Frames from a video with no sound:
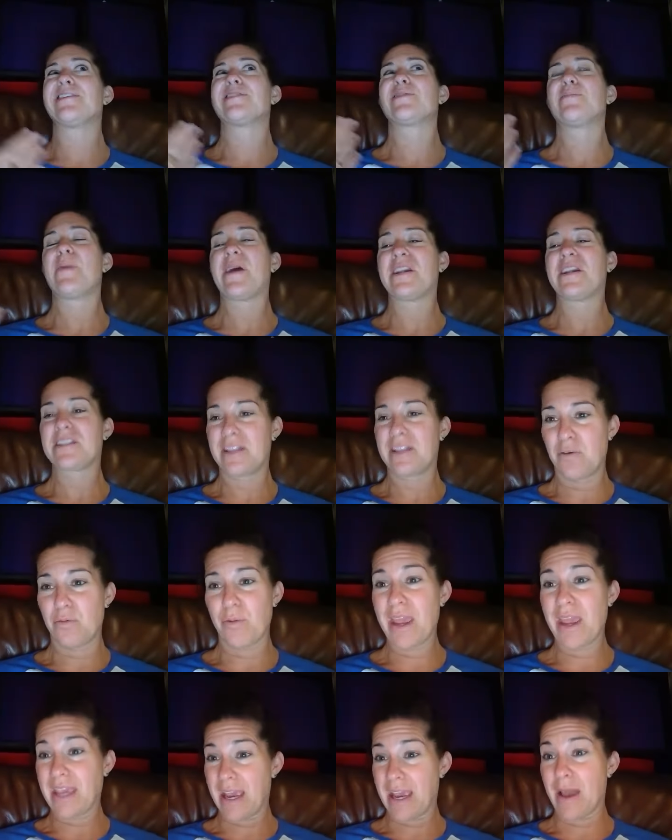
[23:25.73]
especially
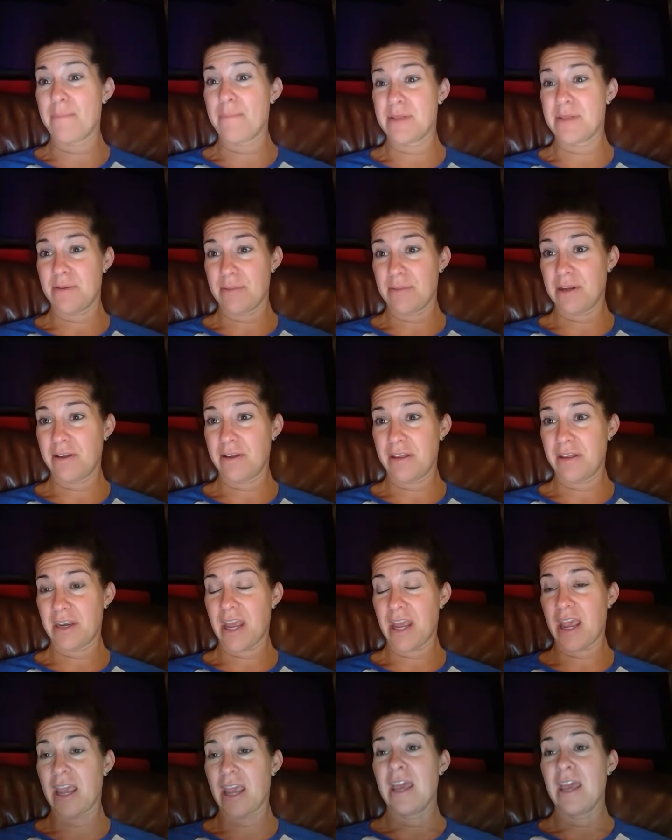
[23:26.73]
waking up in the middle of the
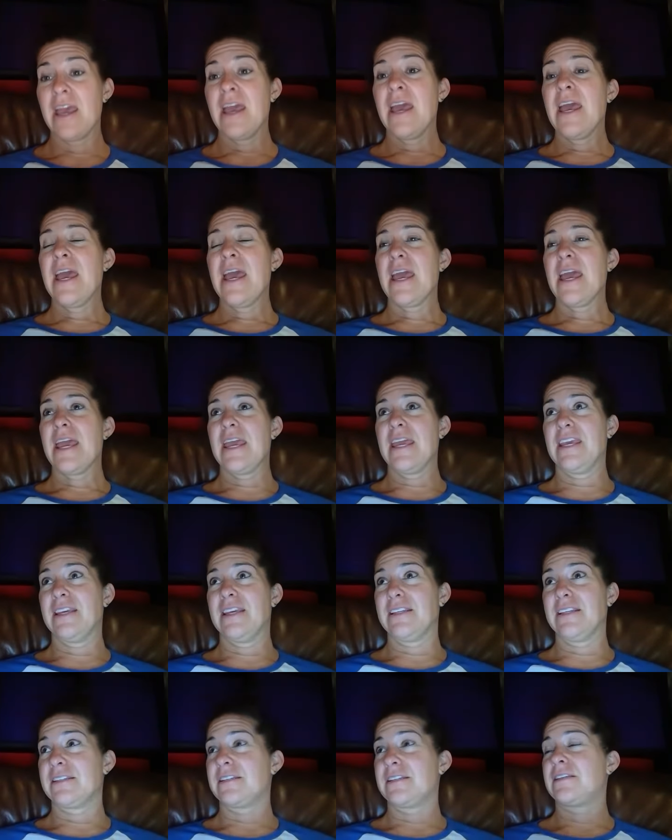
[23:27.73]
night,
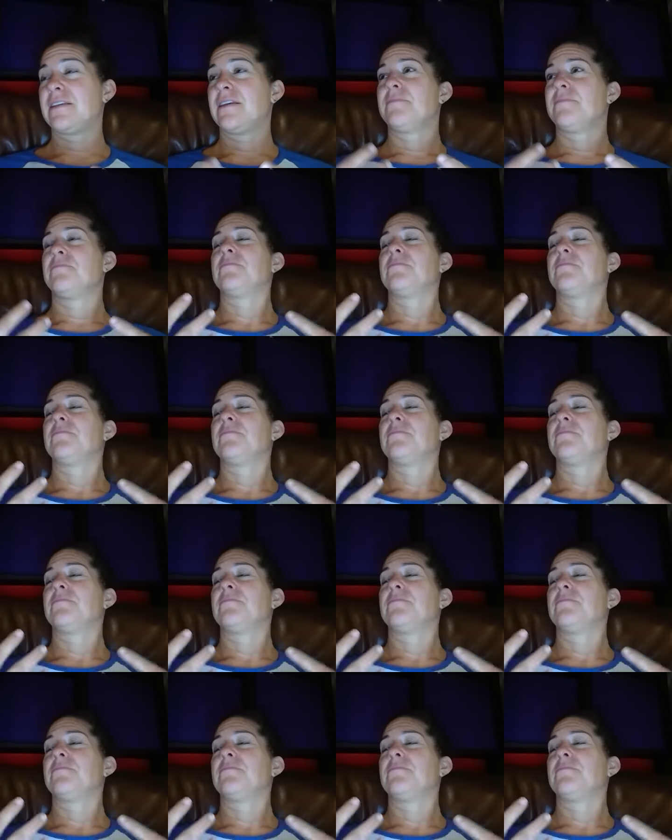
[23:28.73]
is